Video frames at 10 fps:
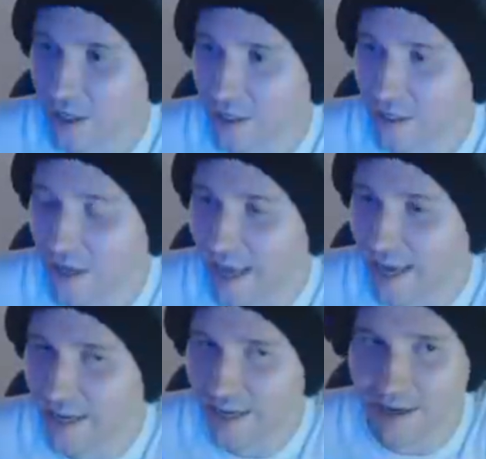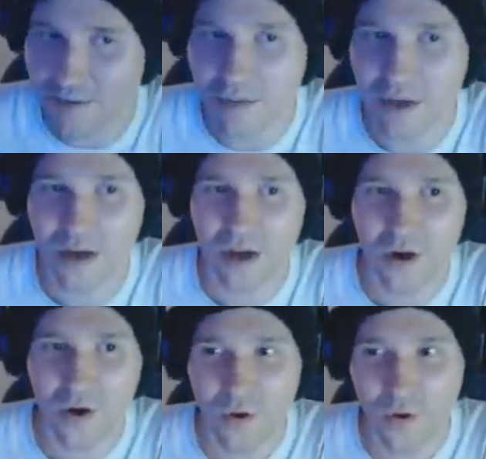turns her head at him.
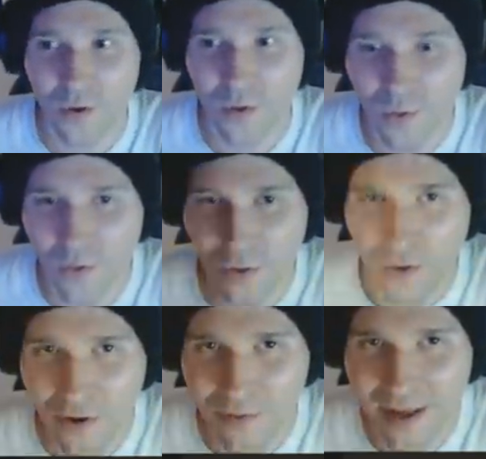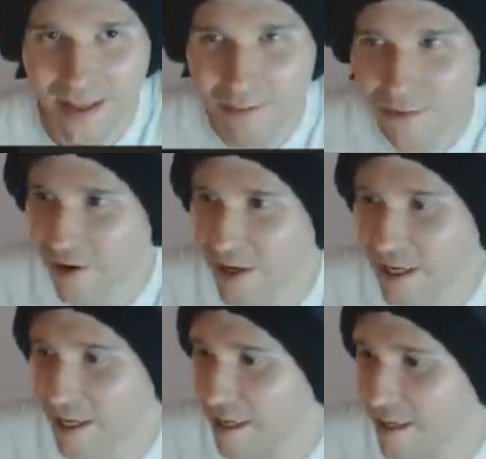Oh man, that's
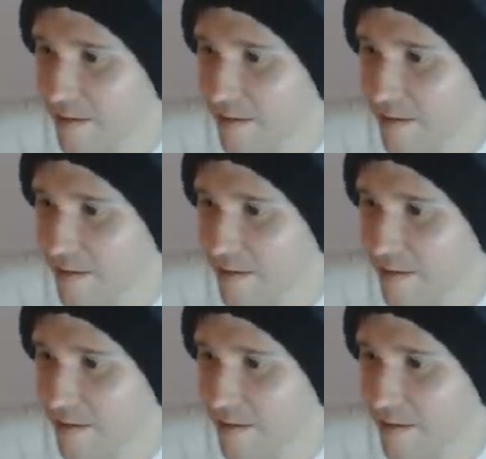worrying.